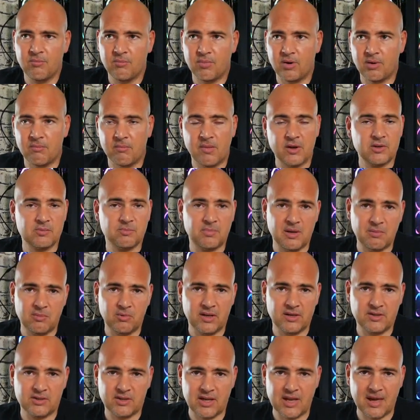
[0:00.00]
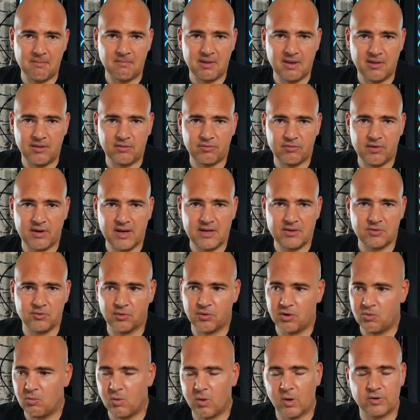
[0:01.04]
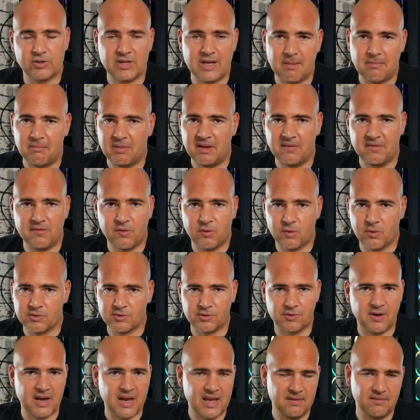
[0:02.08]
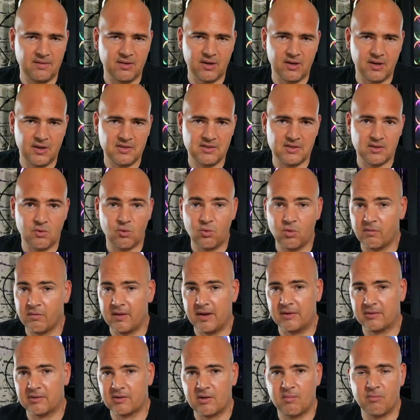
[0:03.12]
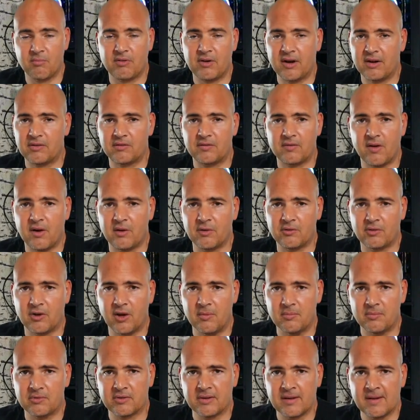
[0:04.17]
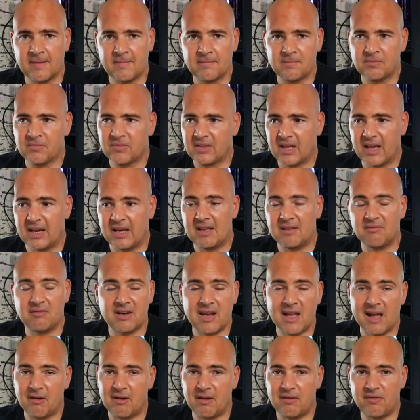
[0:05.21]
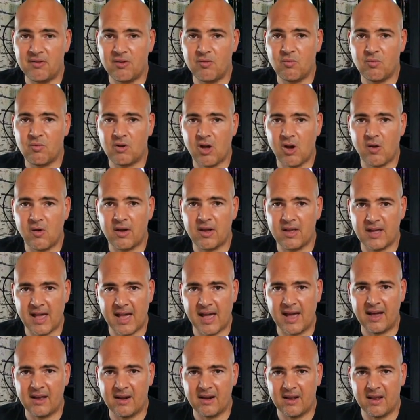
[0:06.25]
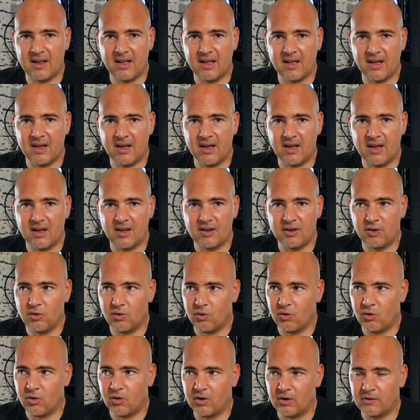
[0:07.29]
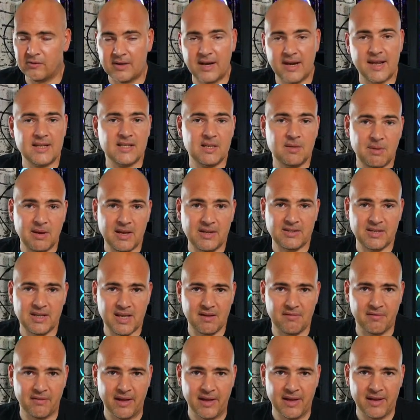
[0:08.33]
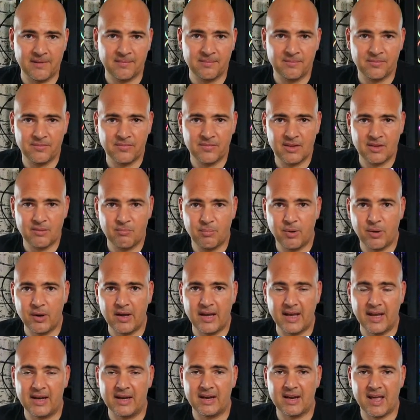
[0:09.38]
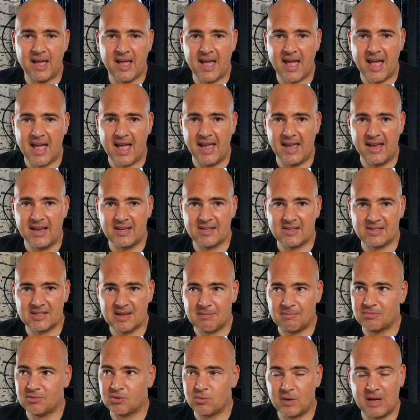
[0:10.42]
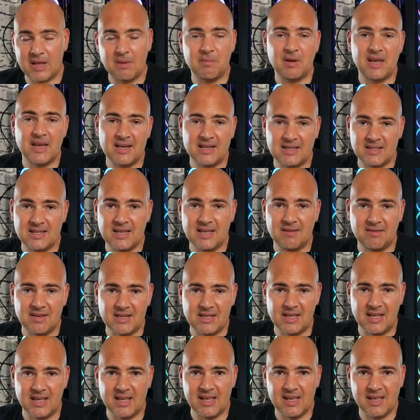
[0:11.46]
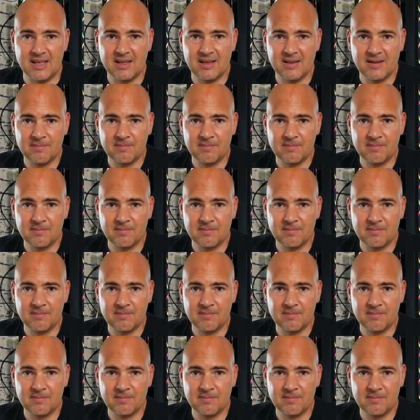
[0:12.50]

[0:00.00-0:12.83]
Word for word: But most people listen to MP3s, or you watch MP4s or AVIs. All of it is compressed file types. And even now, if you go and get your 1080p TV, put in a 720p DVD